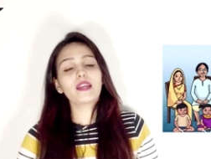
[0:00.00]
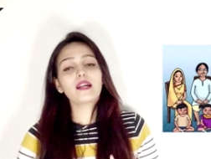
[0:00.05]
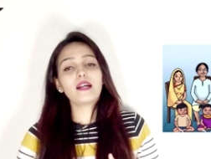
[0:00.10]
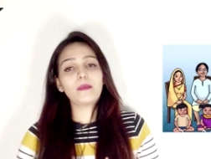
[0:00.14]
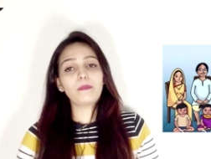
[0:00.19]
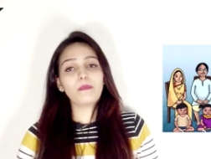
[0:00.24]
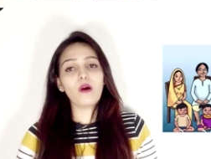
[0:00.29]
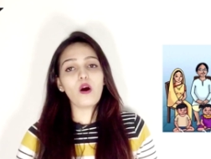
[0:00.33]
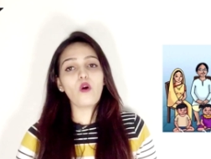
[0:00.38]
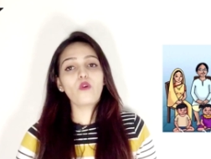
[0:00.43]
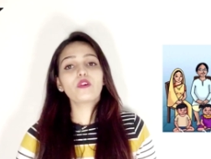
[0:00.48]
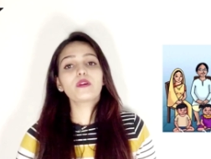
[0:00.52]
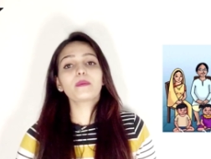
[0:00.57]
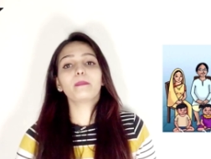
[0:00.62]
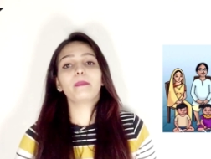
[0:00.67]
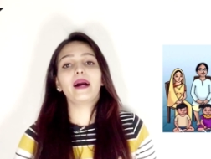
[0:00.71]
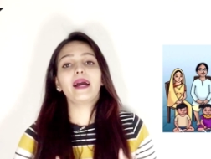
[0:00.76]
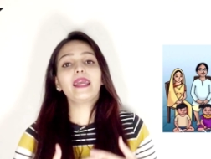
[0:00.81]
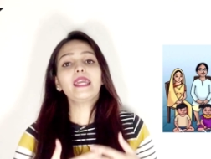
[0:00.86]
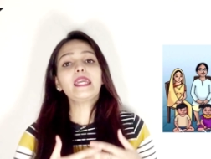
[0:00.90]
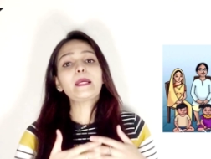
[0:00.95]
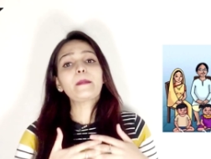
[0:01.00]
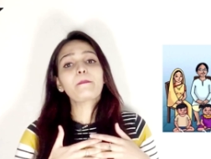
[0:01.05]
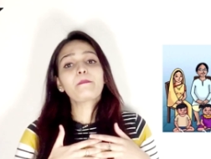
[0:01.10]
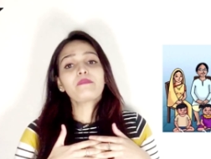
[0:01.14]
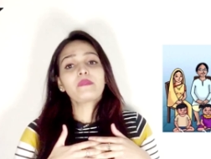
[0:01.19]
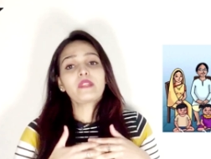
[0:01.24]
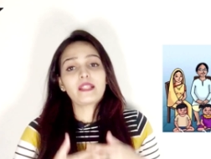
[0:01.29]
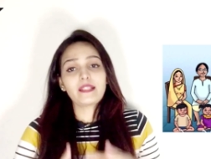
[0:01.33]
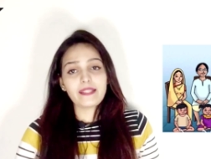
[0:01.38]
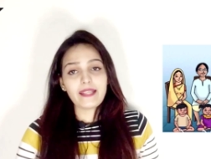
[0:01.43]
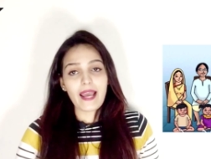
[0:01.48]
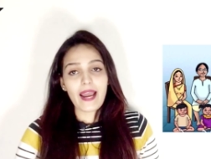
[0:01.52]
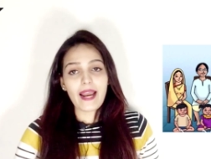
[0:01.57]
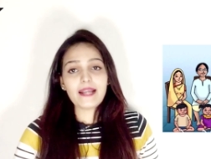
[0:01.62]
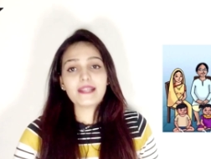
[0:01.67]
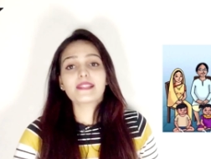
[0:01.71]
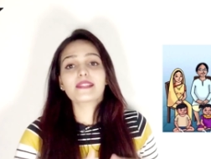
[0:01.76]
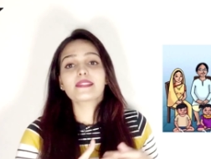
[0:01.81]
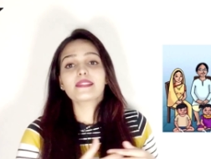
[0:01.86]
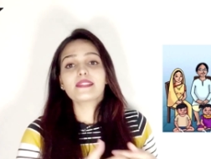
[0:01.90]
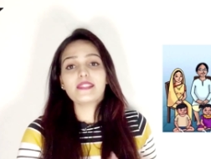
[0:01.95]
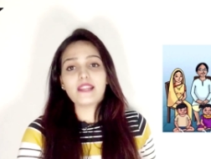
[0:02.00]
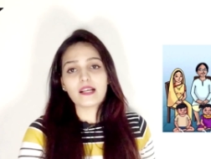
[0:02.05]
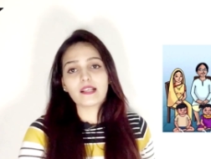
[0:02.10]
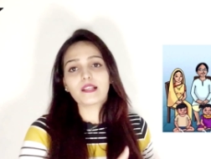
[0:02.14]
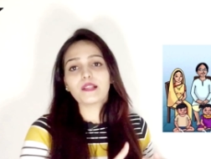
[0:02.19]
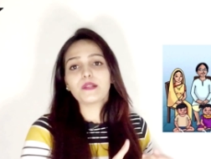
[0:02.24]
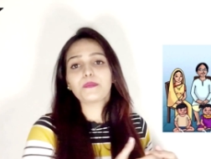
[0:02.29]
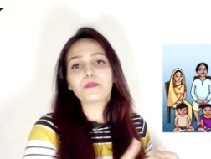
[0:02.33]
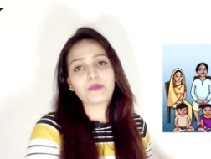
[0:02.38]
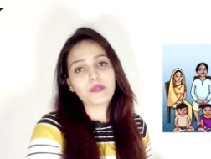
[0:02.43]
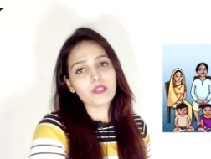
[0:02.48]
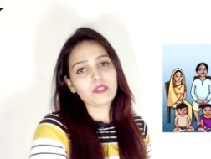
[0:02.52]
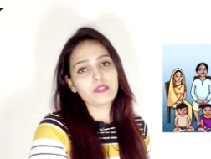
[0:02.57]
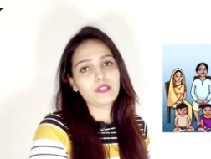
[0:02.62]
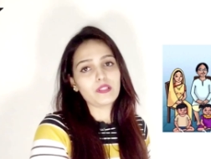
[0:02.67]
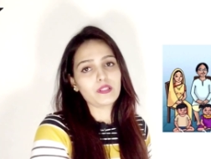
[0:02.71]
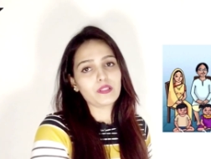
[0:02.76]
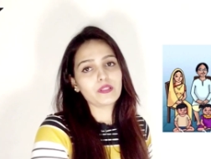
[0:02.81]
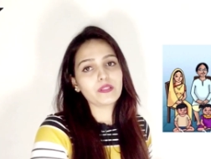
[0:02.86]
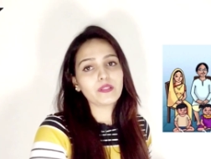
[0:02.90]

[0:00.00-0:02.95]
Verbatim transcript: about my dad's younger brother.